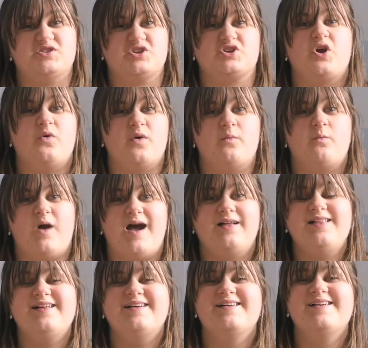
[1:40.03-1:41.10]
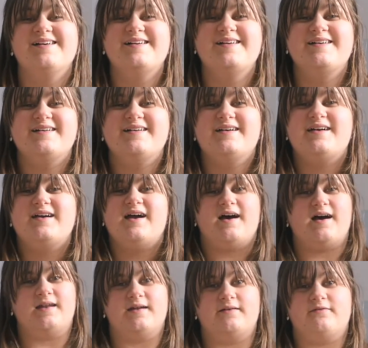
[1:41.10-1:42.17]
going well.
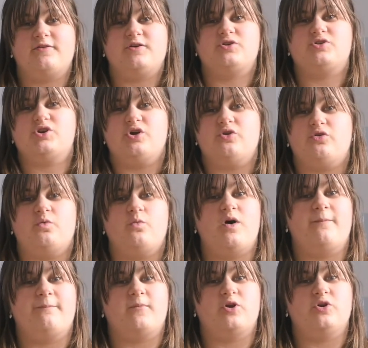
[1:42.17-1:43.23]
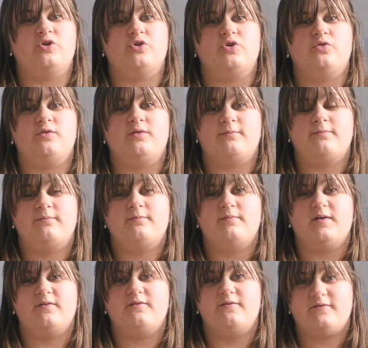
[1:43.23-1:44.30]
And I've chosen what I'm gonna do in
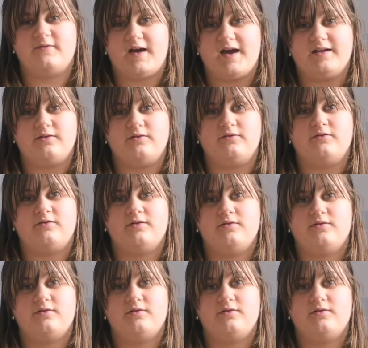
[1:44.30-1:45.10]
my final